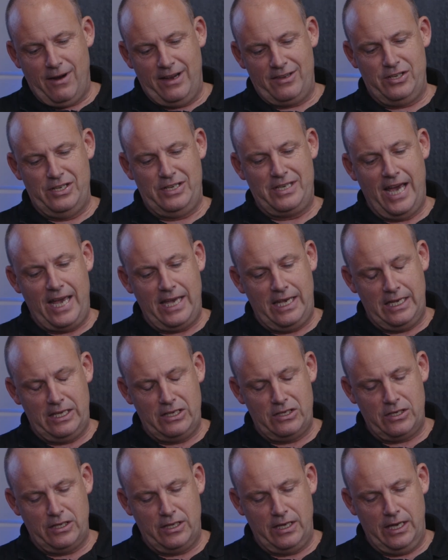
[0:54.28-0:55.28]
actually taking
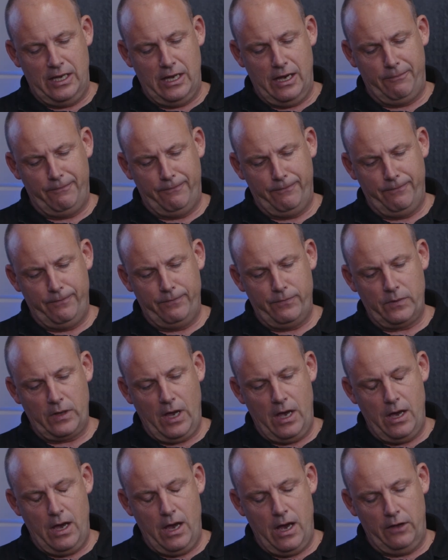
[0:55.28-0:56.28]
to
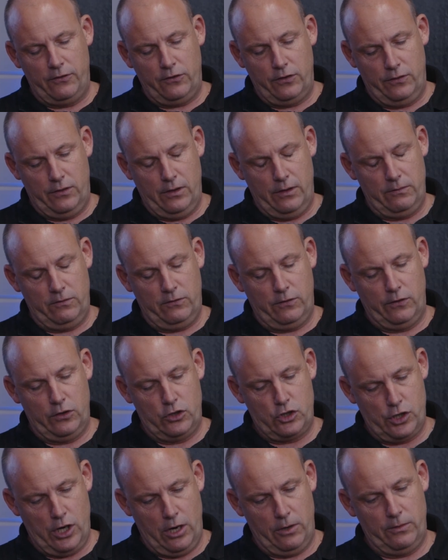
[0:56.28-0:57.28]
the
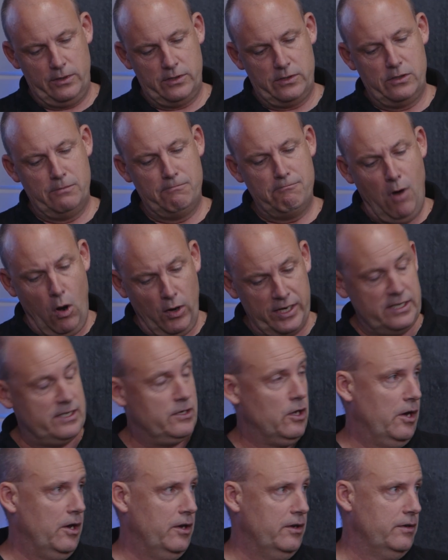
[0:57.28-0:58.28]
show is the My
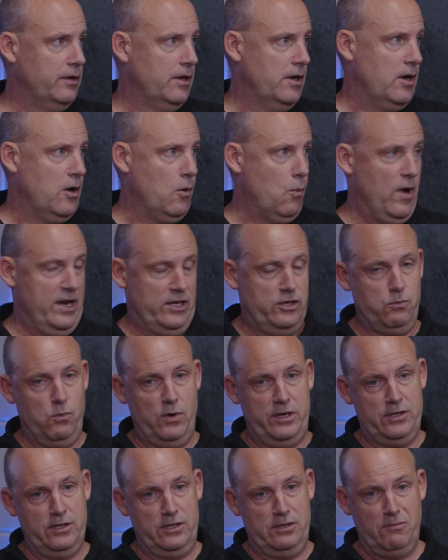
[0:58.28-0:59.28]
Turn,
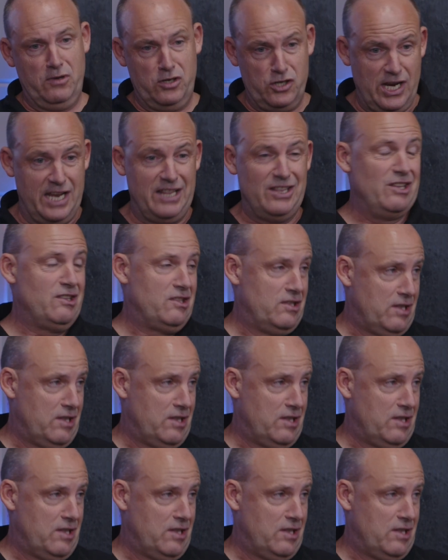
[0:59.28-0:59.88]
which is a machine that